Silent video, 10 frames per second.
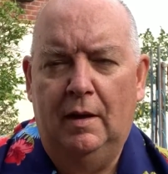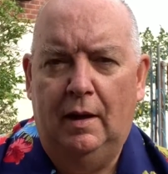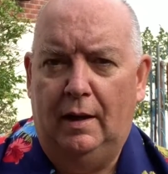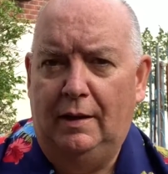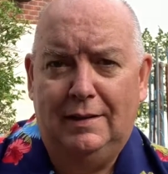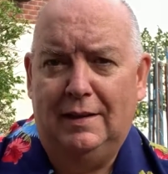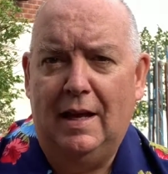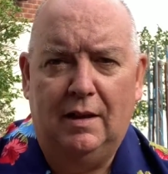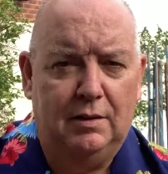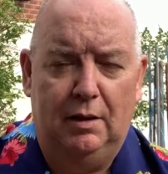And it's there,
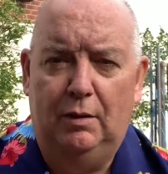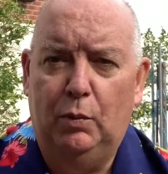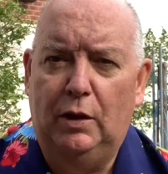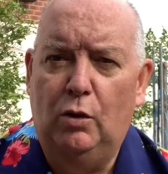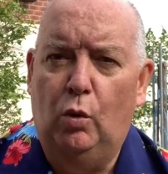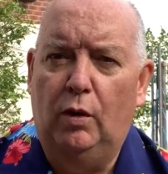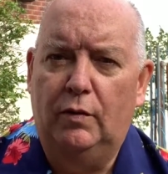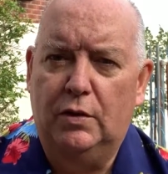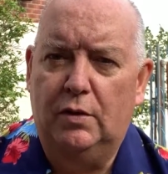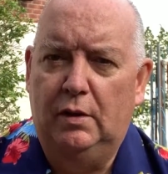it's within all of
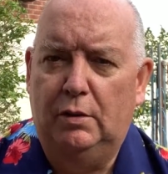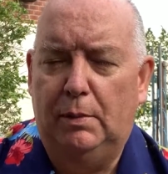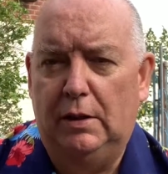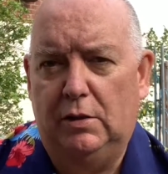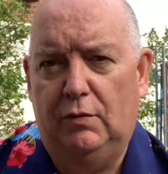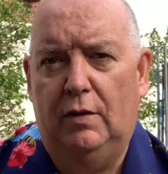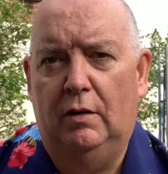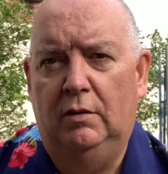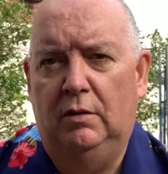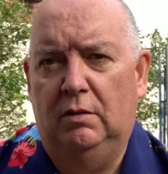us, and this place is
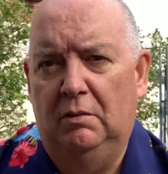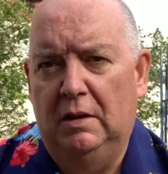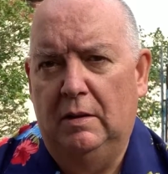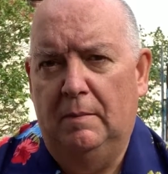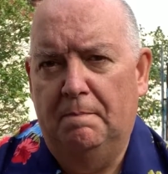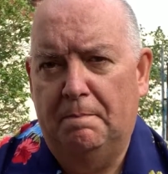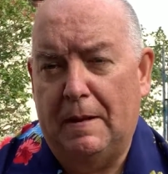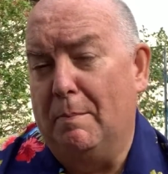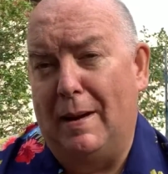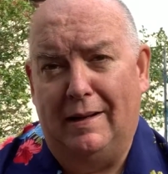found
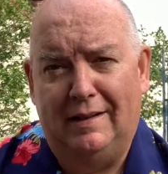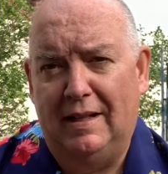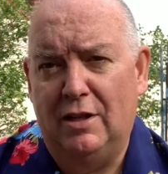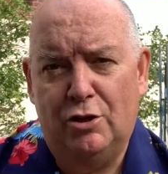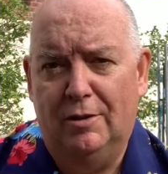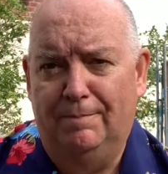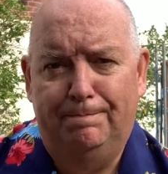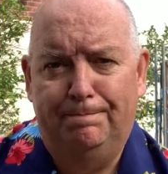in meditation.